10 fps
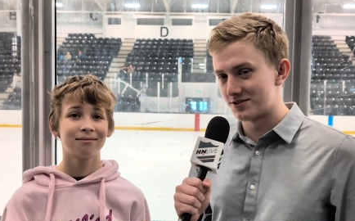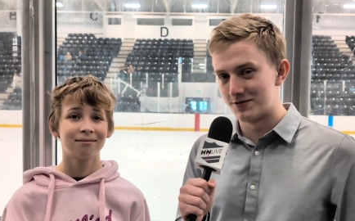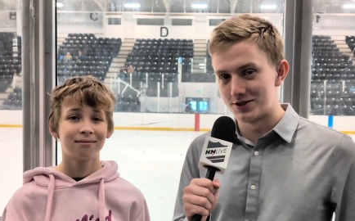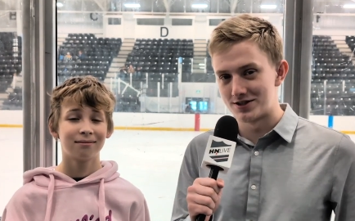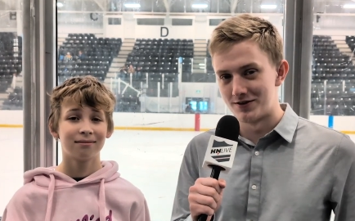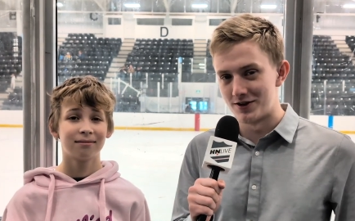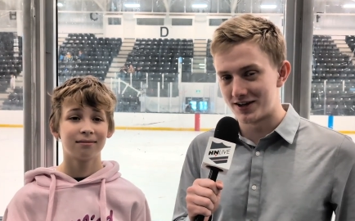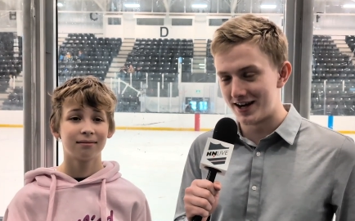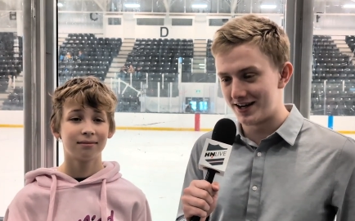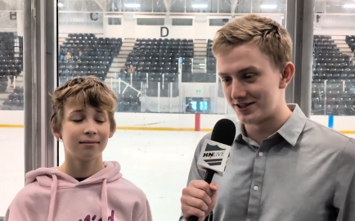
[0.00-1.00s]
Speaker 1: first of all,
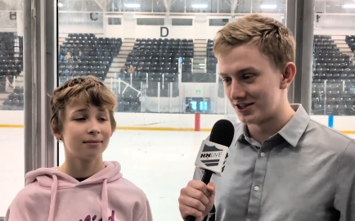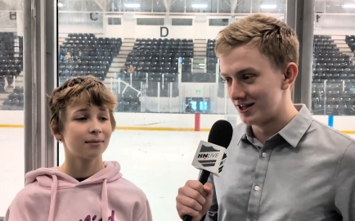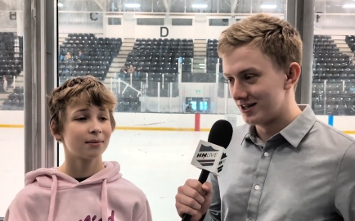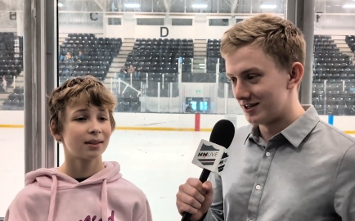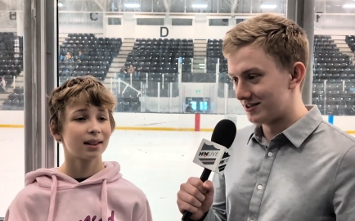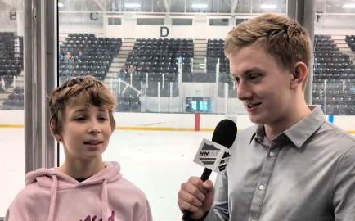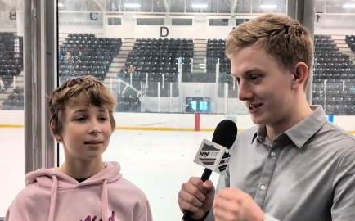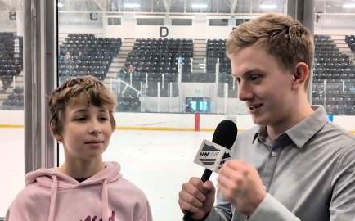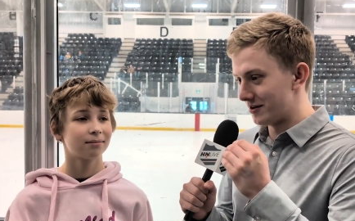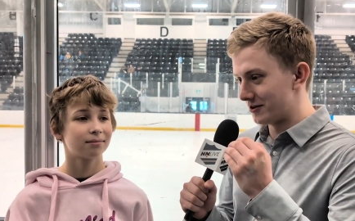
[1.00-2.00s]
Kage,
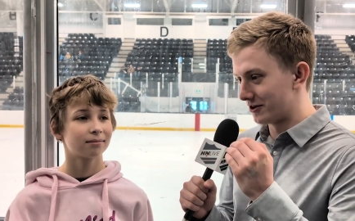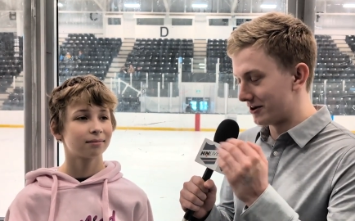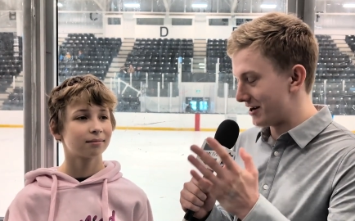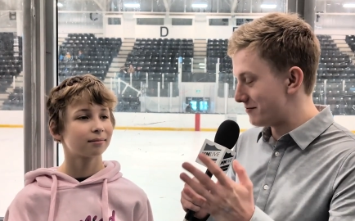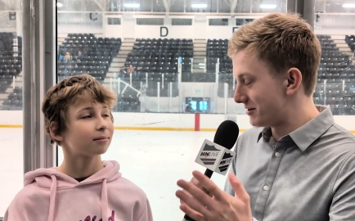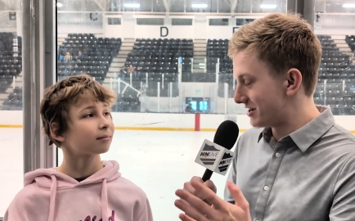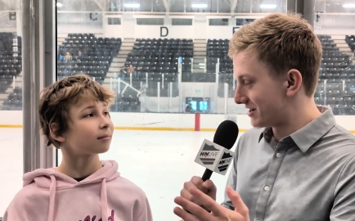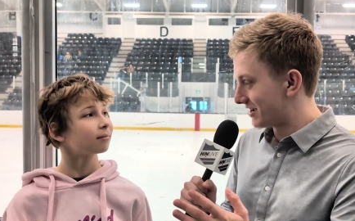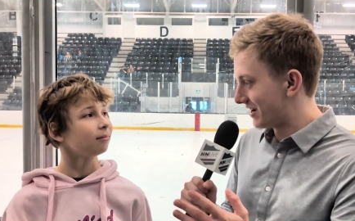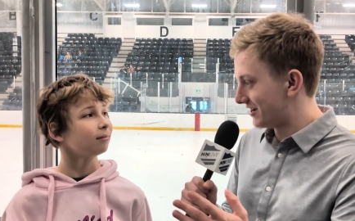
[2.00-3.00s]
did your name
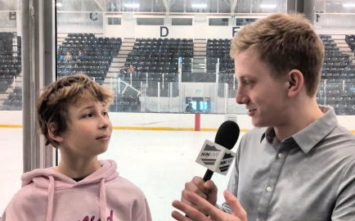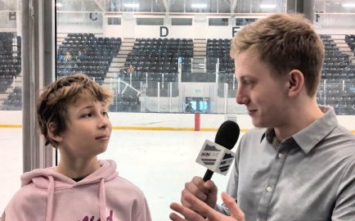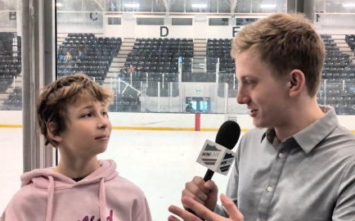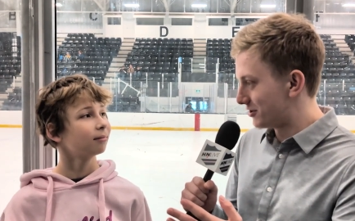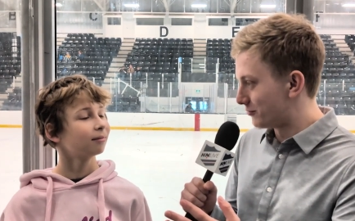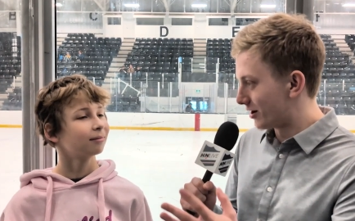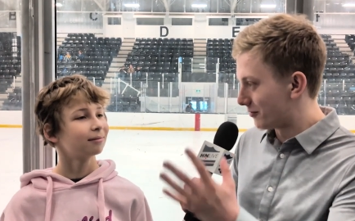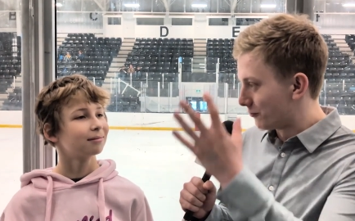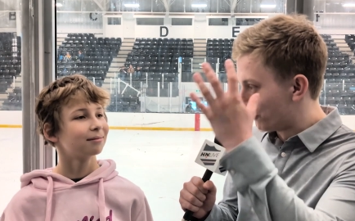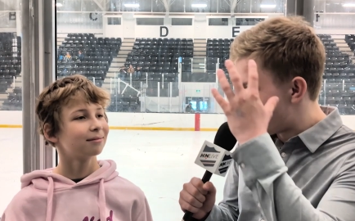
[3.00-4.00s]
being Kage make you want
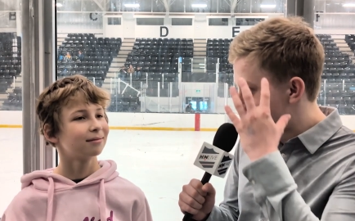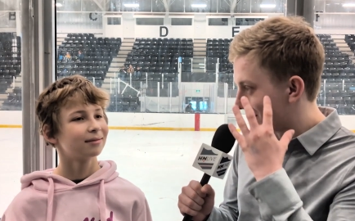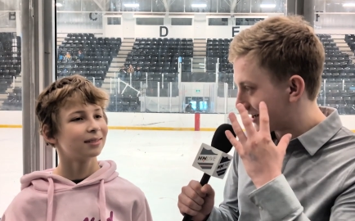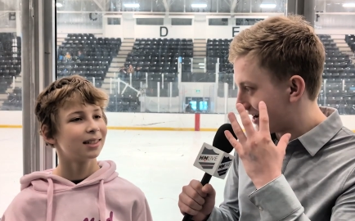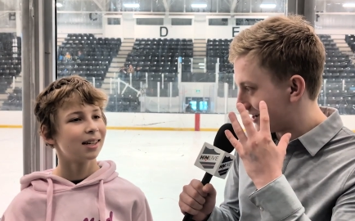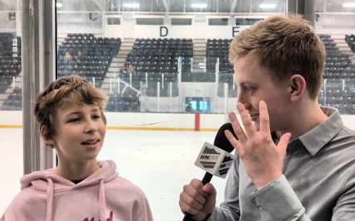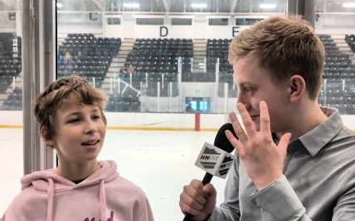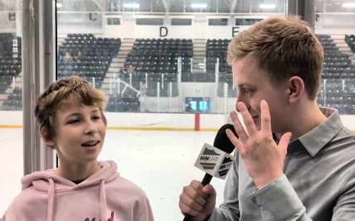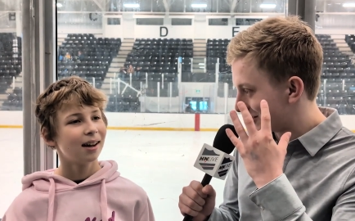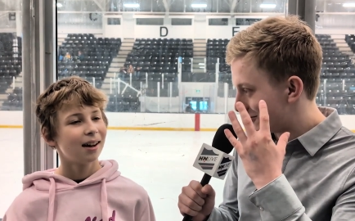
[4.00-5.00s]
to wear a cage and
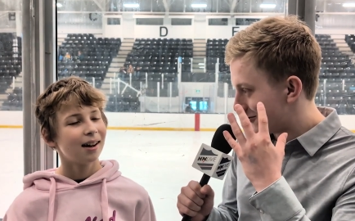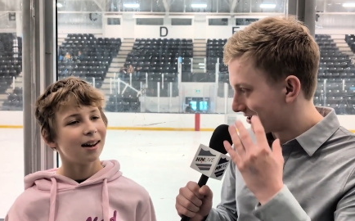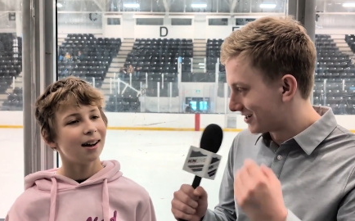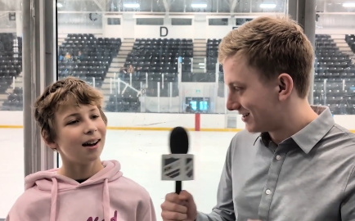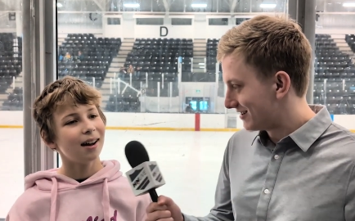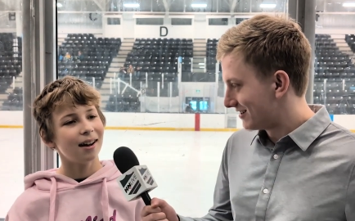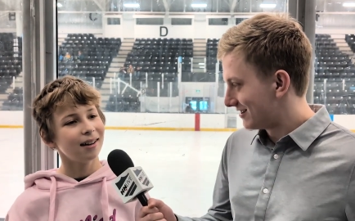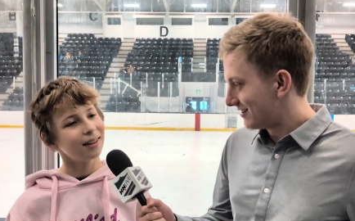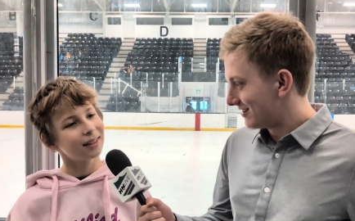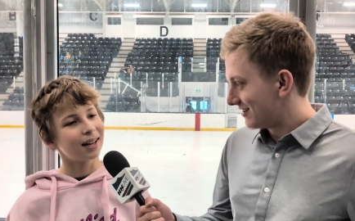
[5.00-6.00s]
be a goalie? Uh,
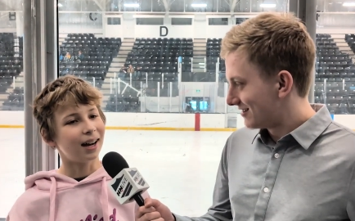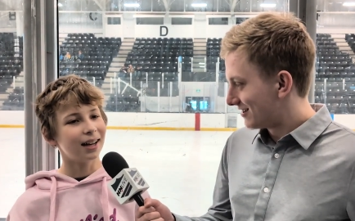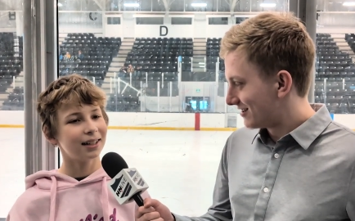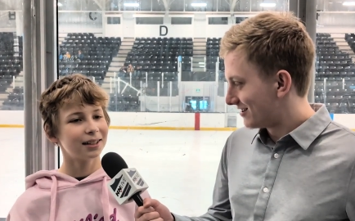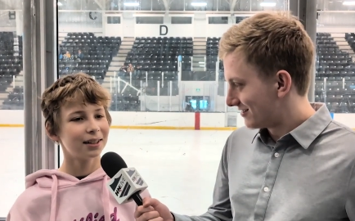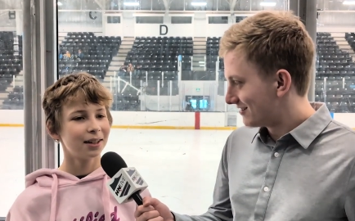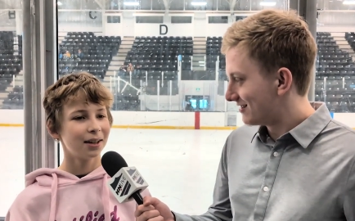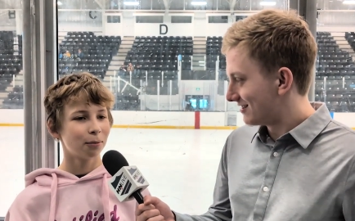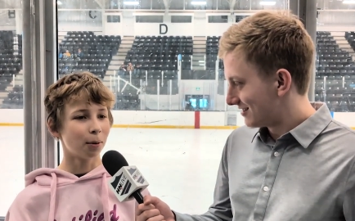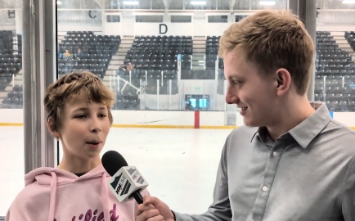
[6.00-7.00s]
Speaker 2: kind of.
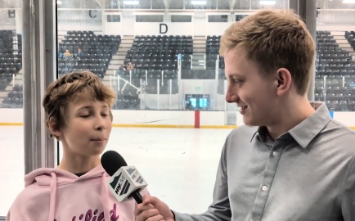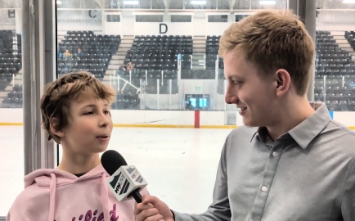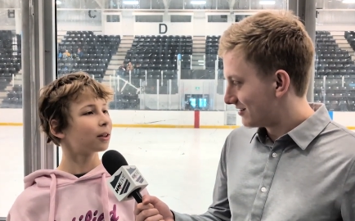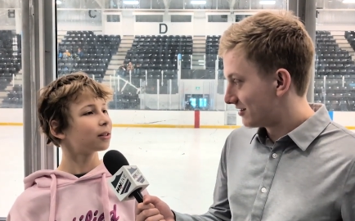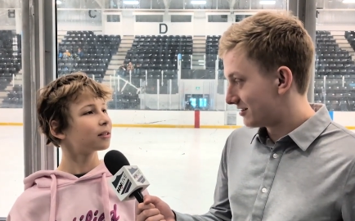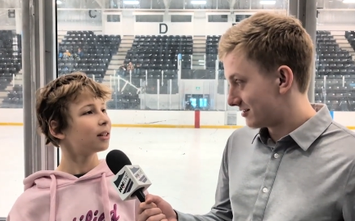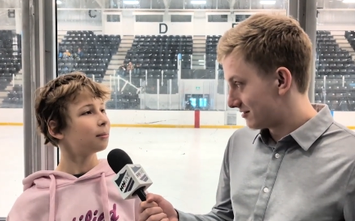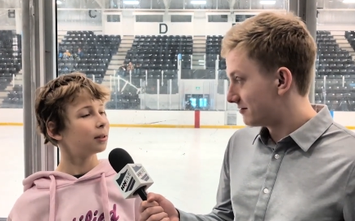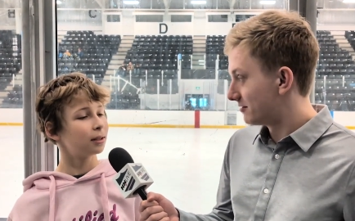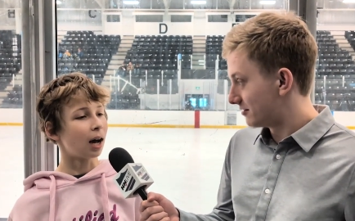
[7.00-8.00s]
Well, my brother's
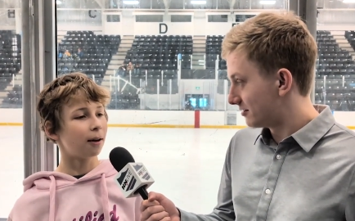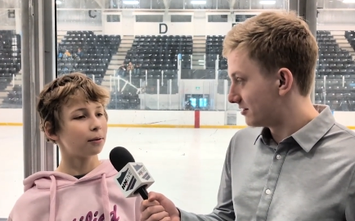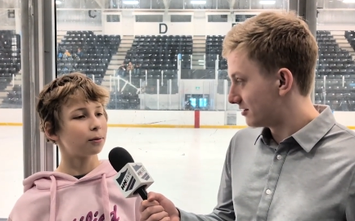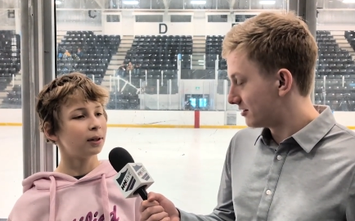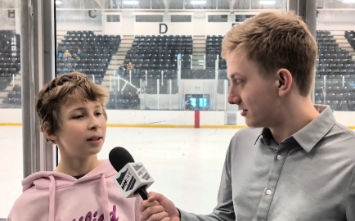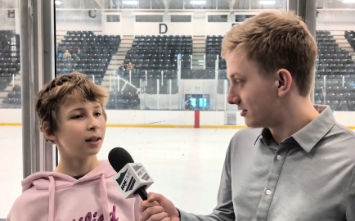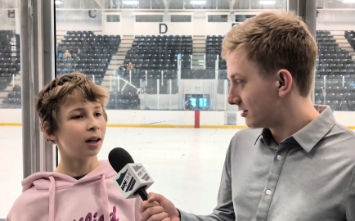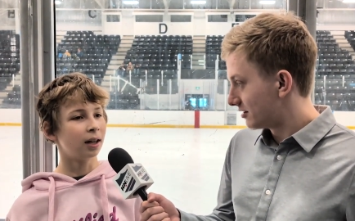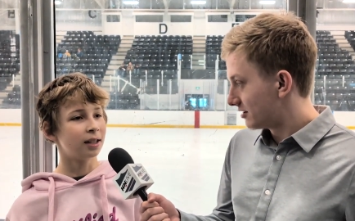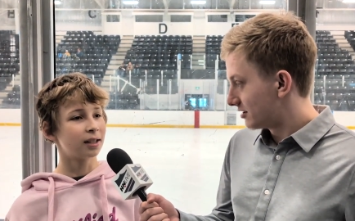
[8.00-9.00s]
name, he, I have a twin,
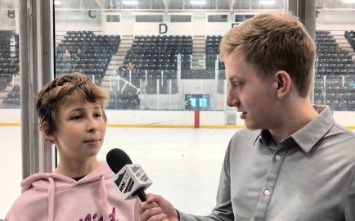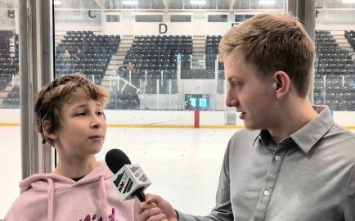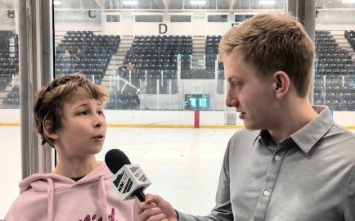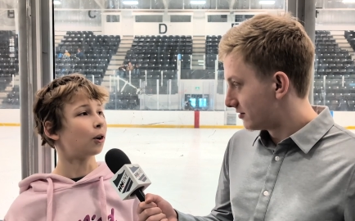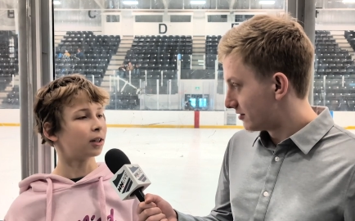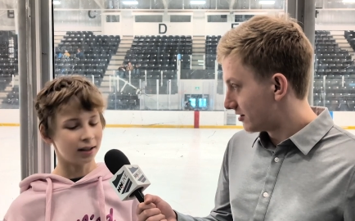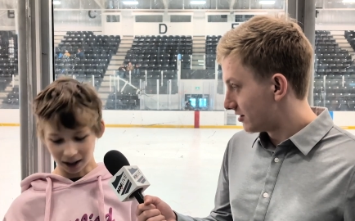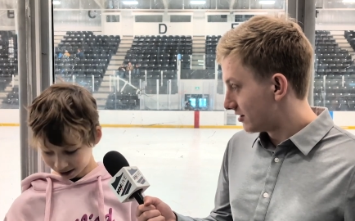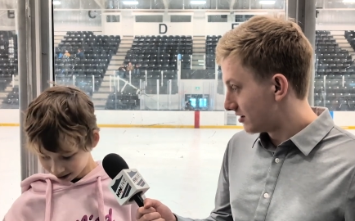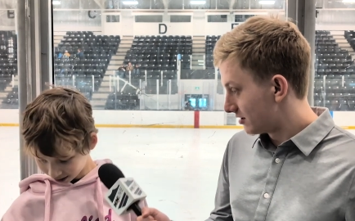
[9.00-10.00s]
uh, his is Vaughn, and
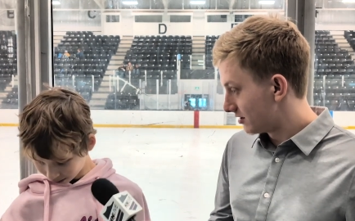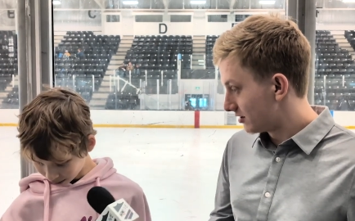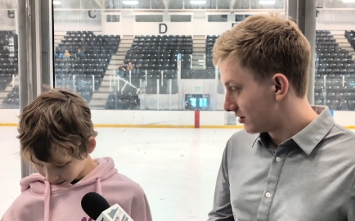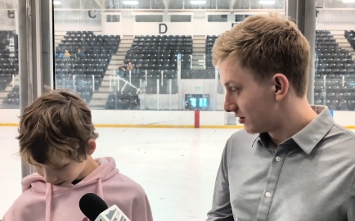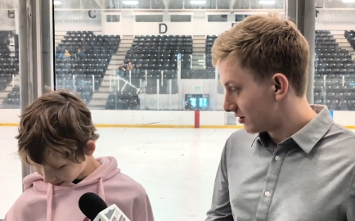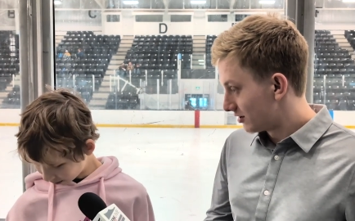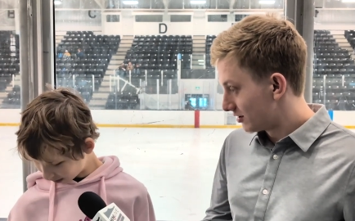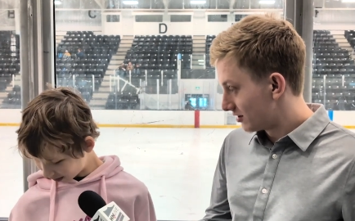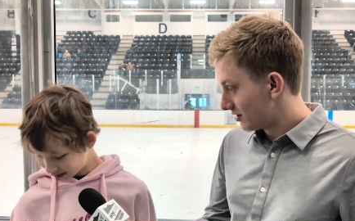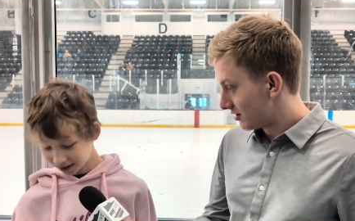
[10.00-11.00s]
that's the equipment I
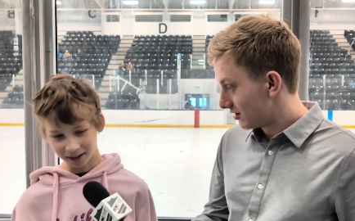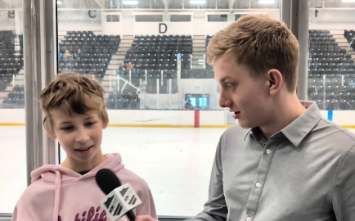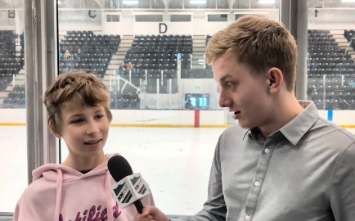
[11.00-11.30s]
wear, so.